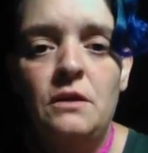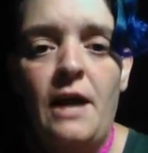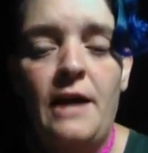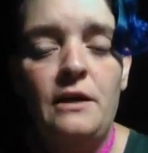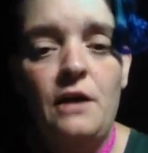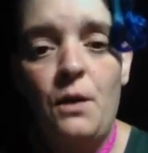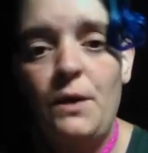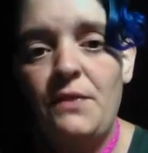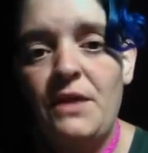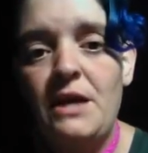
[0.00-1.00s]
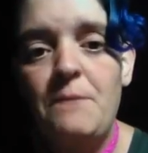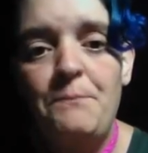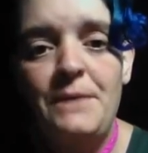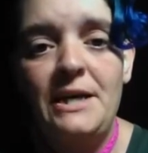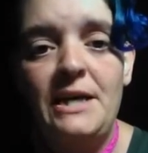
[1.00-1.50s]
And knowing that
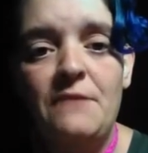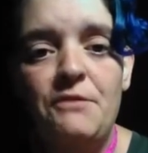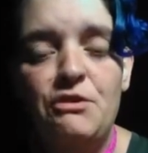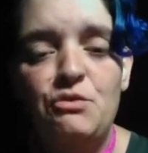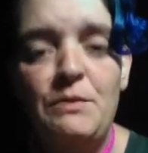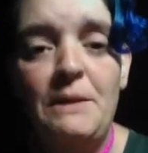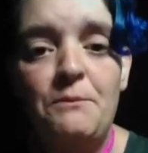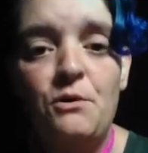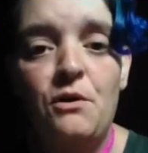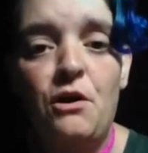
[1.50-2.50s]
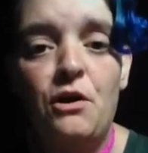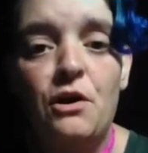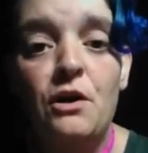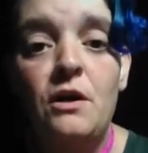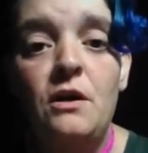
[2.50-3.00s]
many of those people
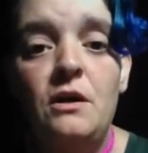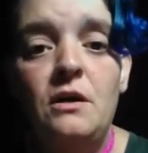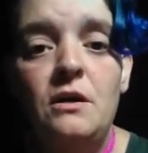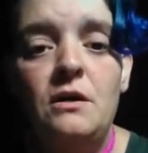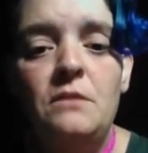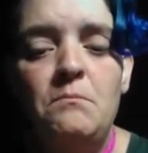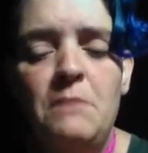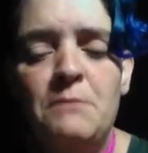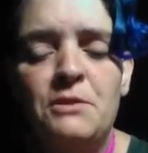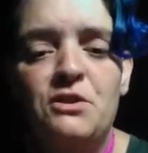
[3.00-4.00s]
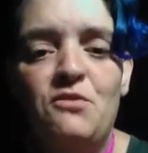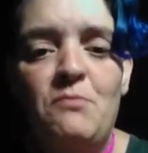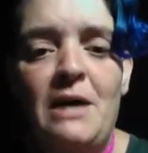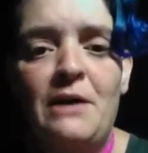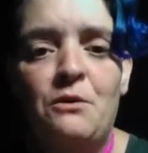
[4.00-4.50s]
are members of
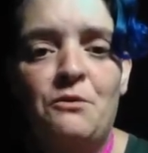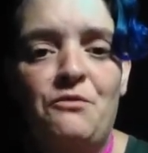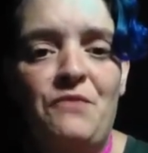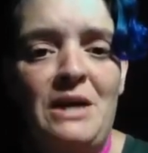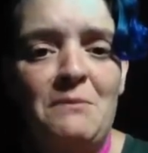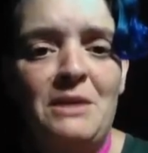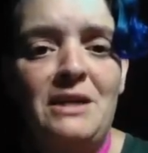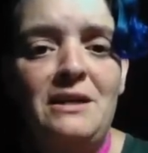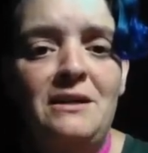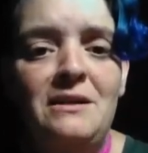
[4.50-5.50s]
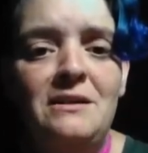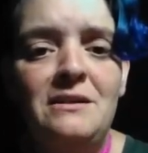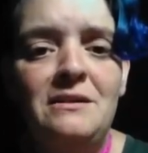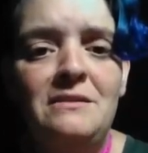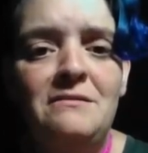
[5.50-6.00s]
my own family,
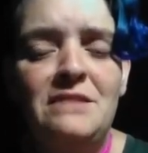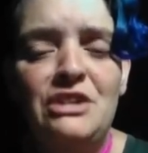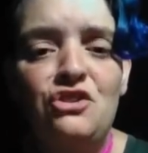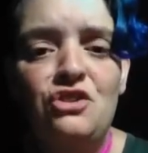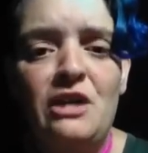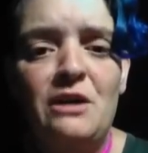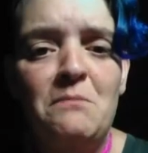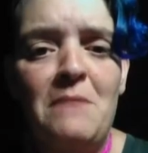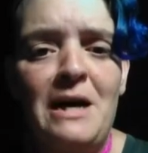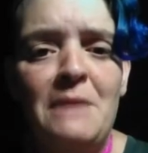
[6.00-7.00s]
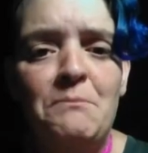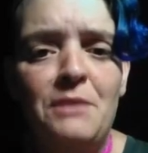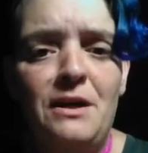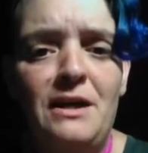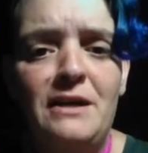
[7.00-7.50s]
they share my
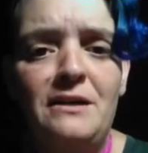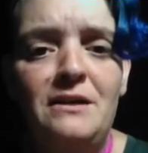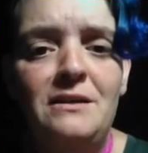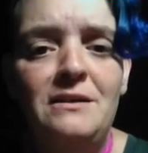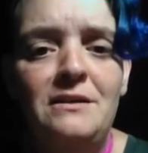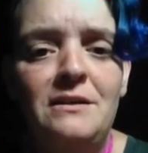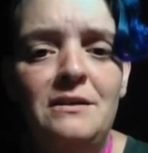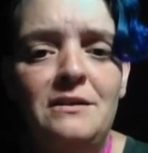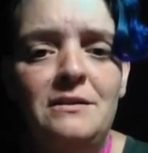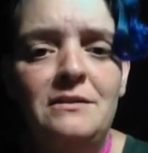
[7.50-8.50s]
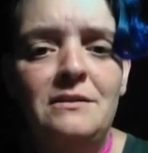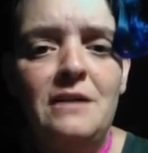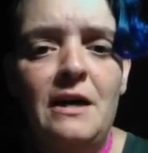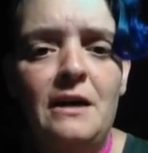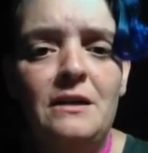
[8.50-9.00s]
blood,
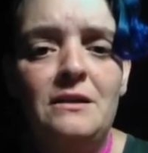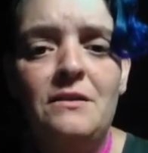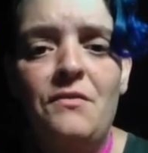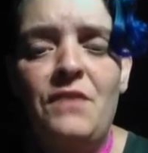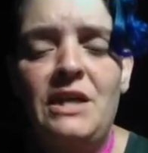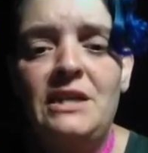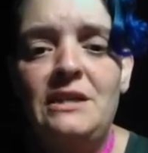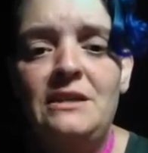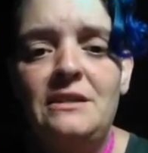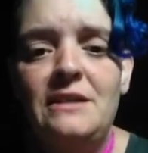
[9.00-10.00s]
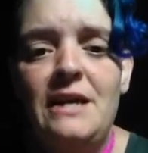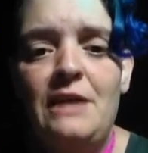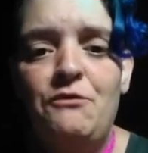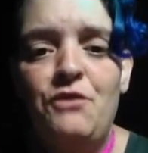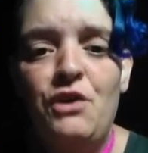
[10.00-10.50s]
and they
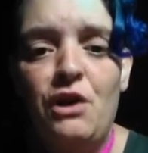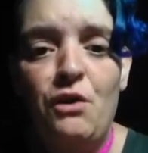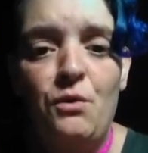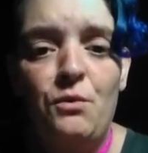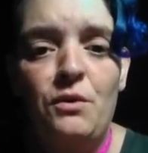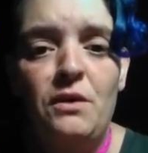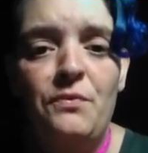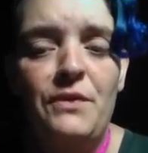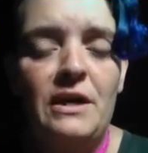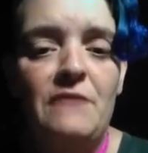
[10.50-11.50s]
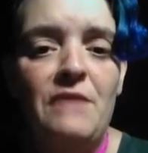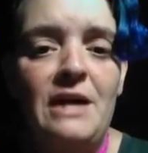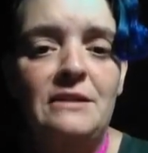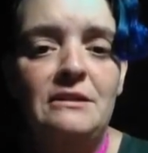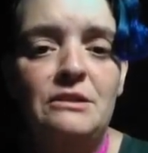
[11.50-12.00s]
have known that I've
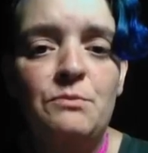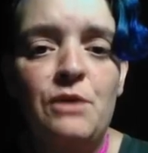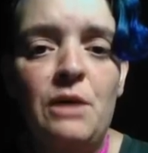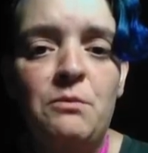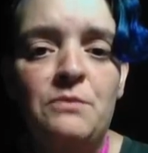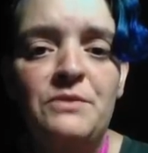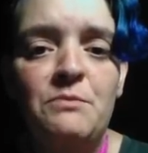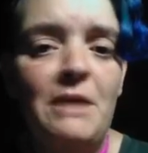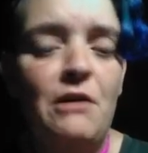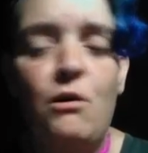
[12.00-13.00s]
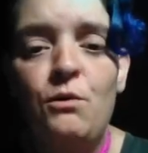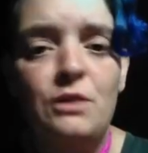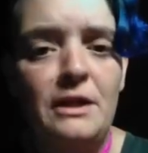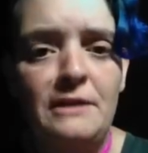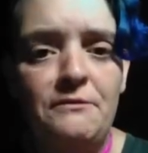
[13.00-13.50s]
had these problems my whole
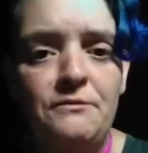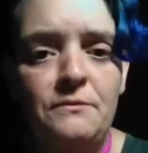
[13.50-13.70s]
life.